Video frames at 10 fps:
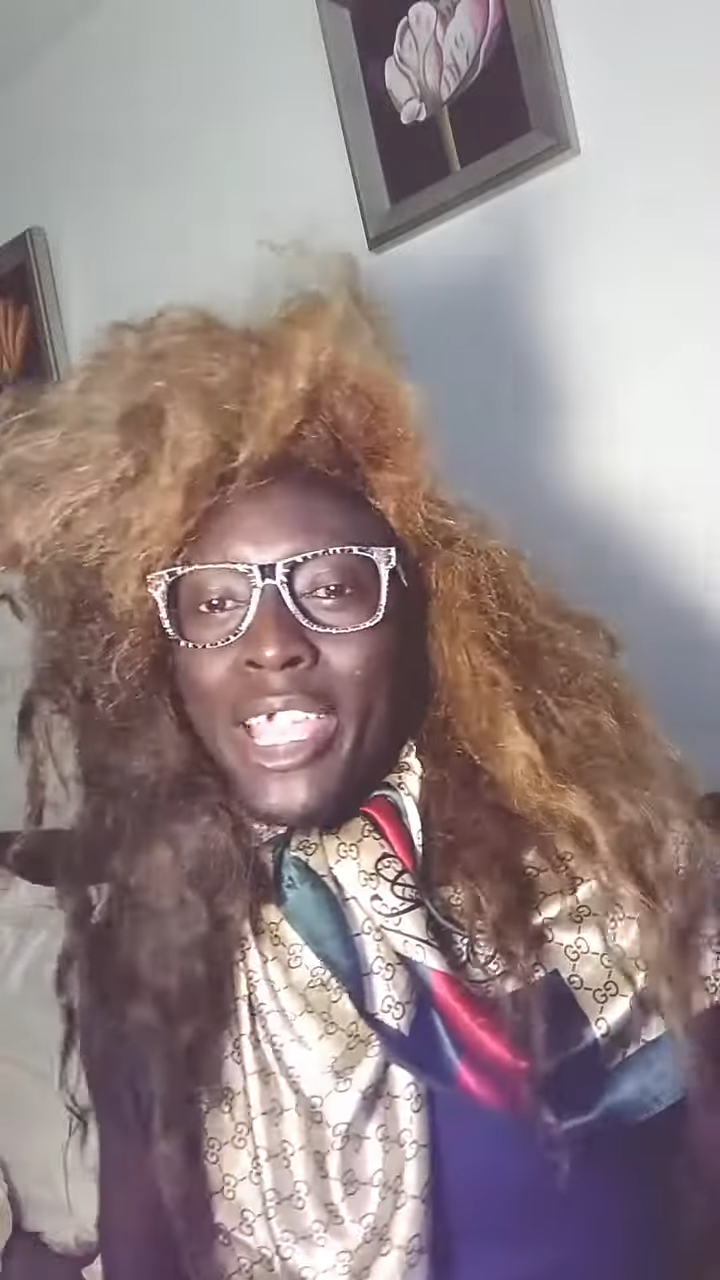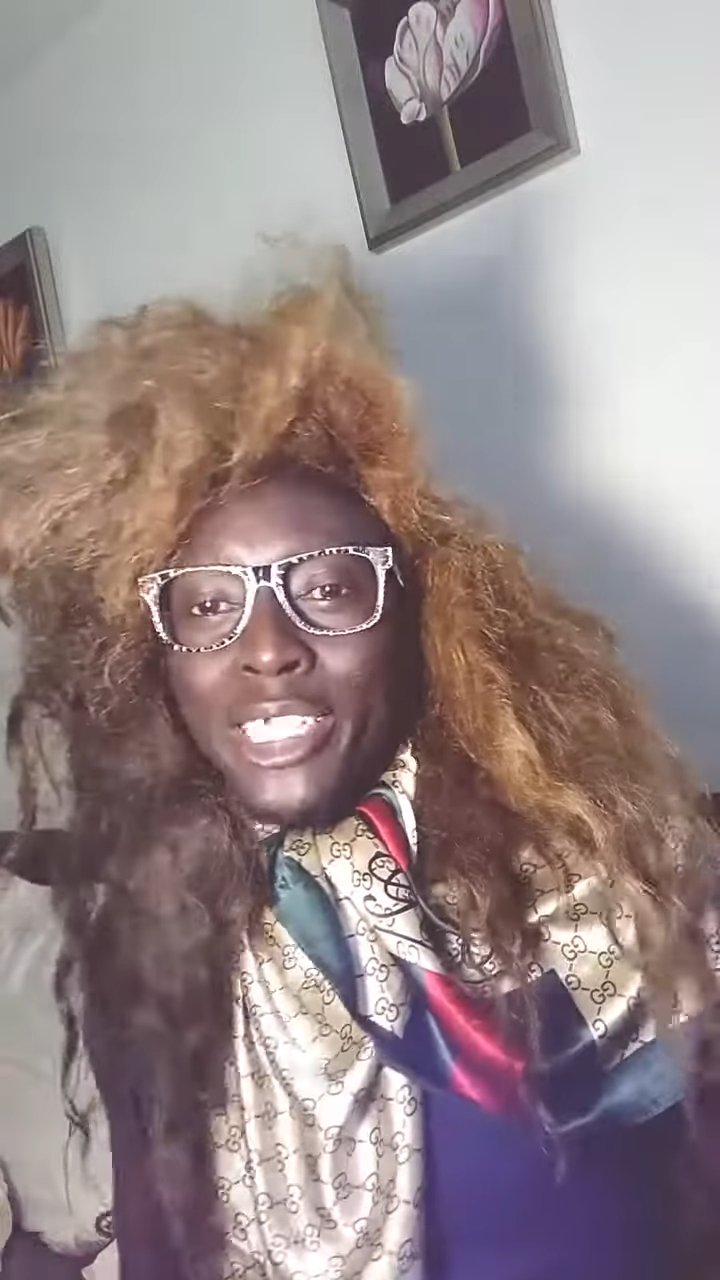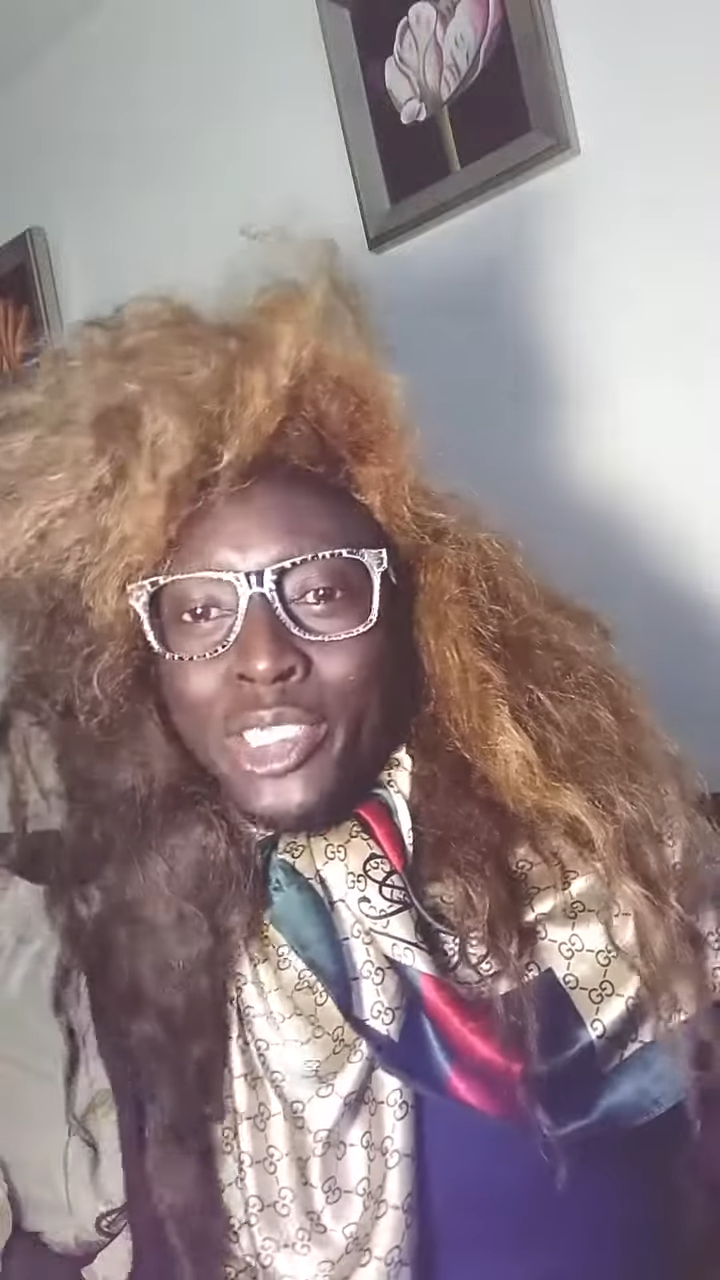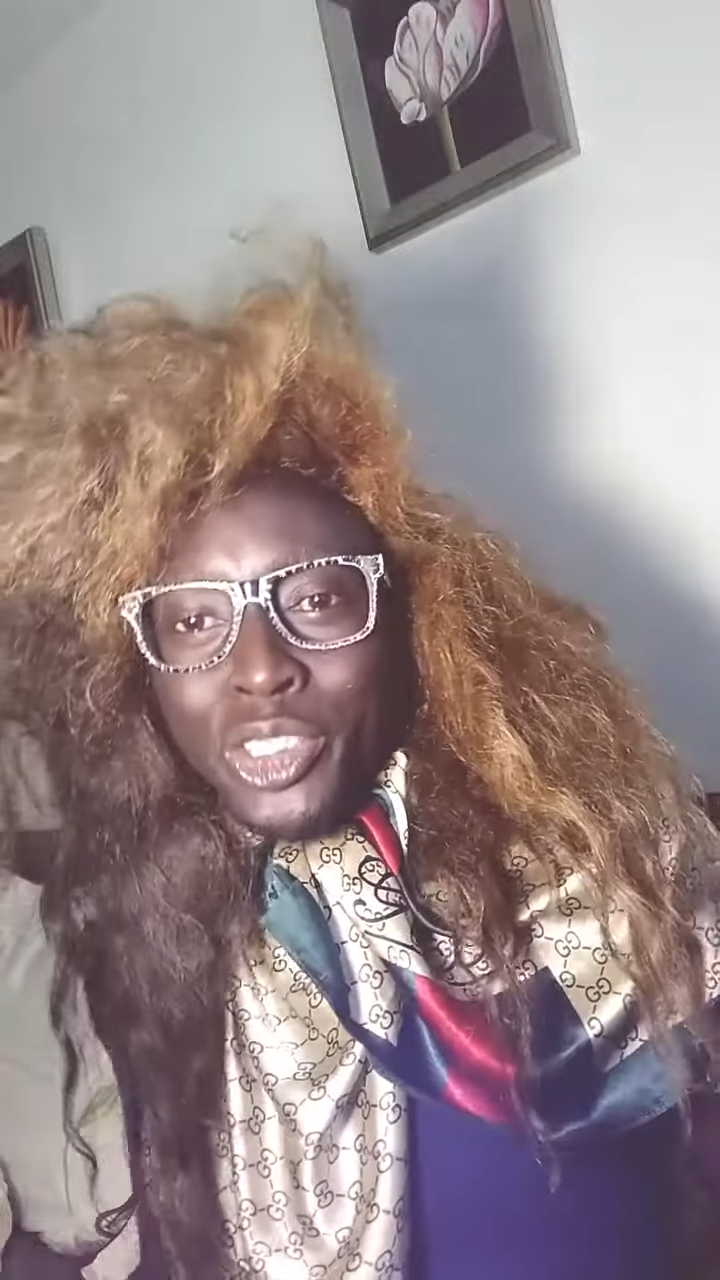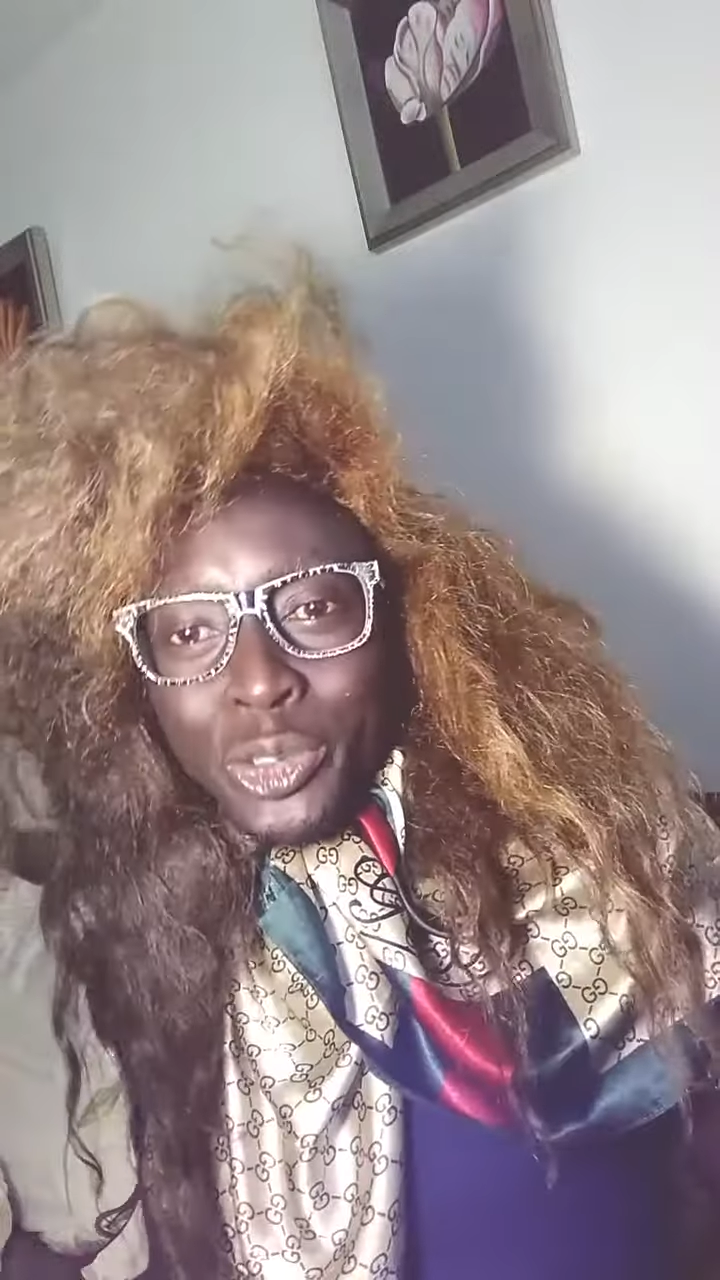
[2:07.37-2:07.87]

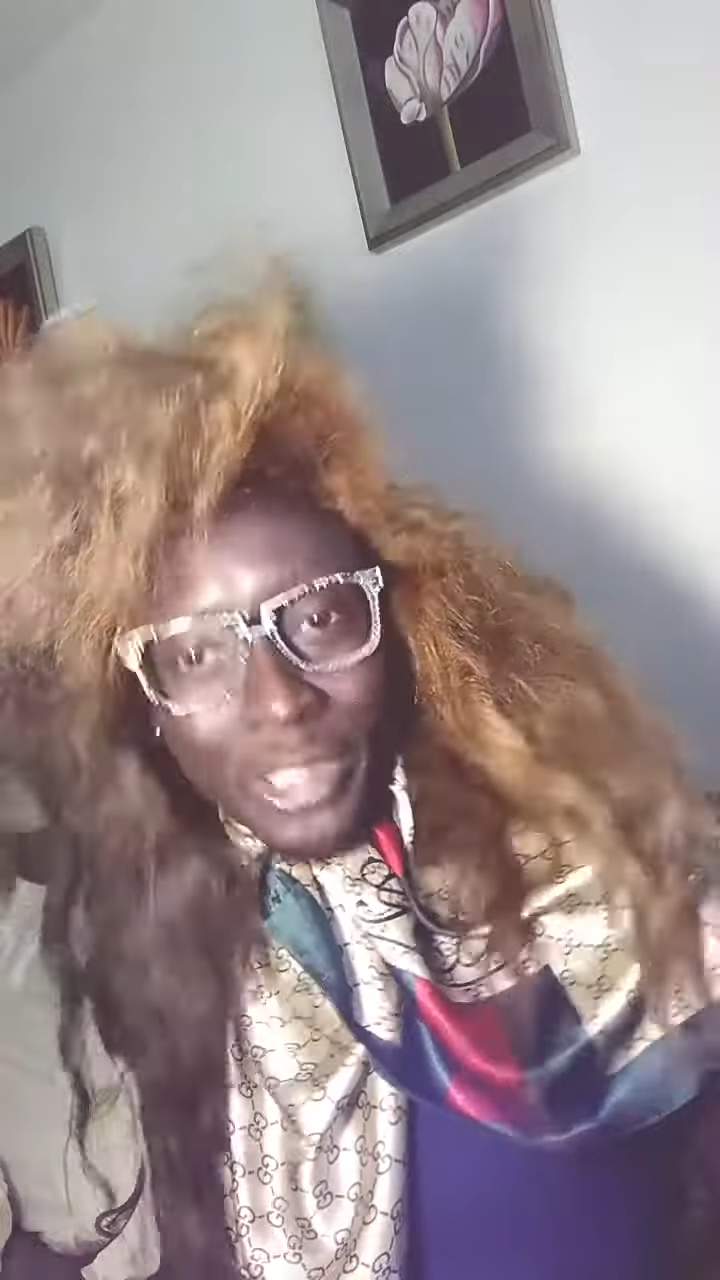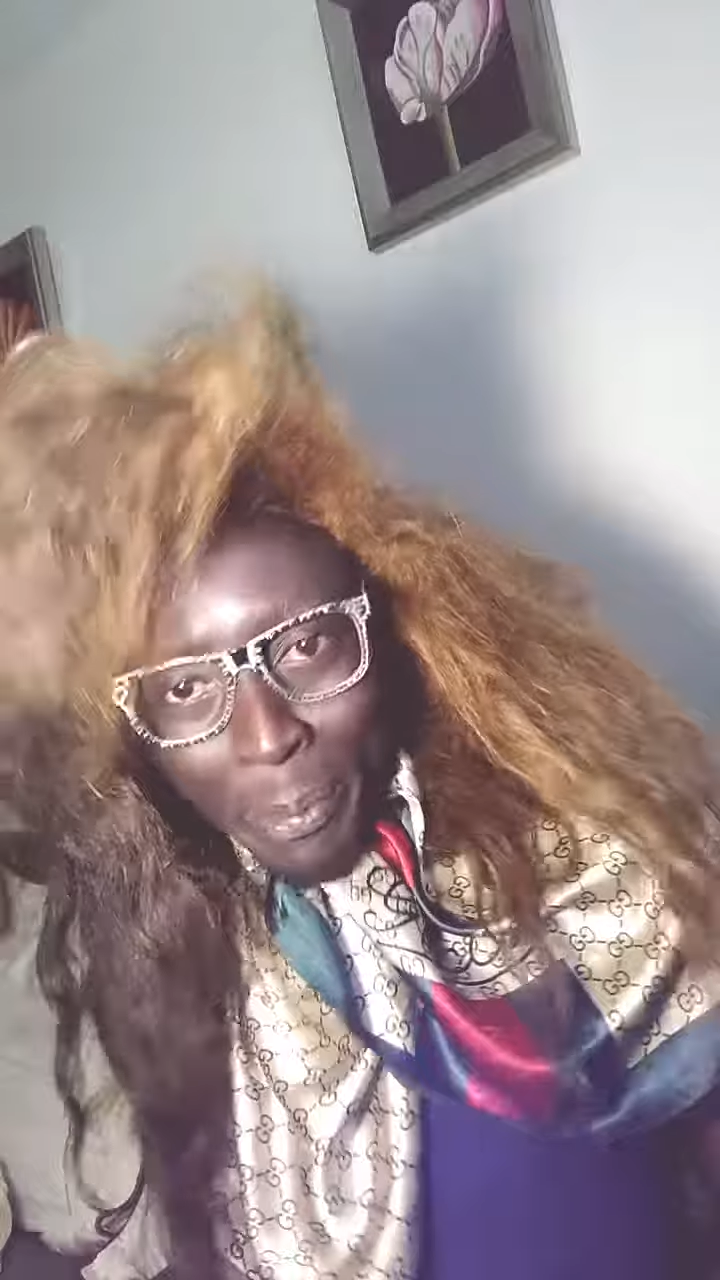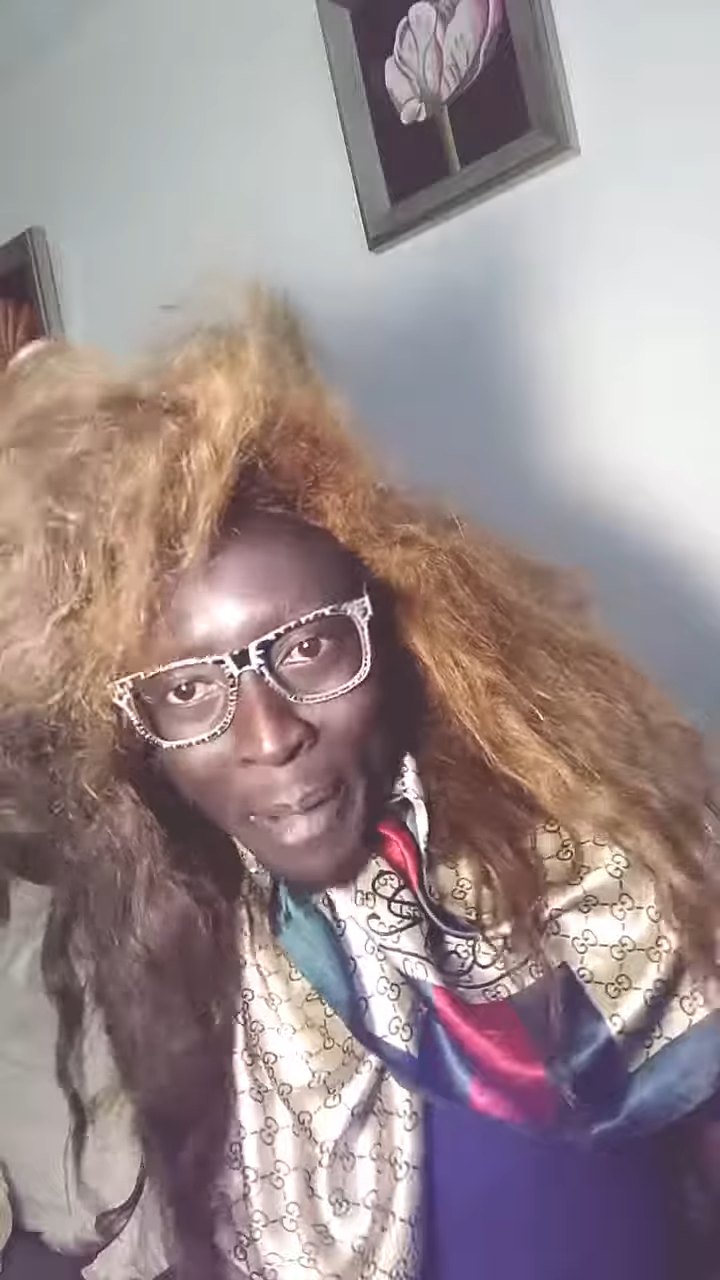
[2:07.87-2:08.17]
is Juicy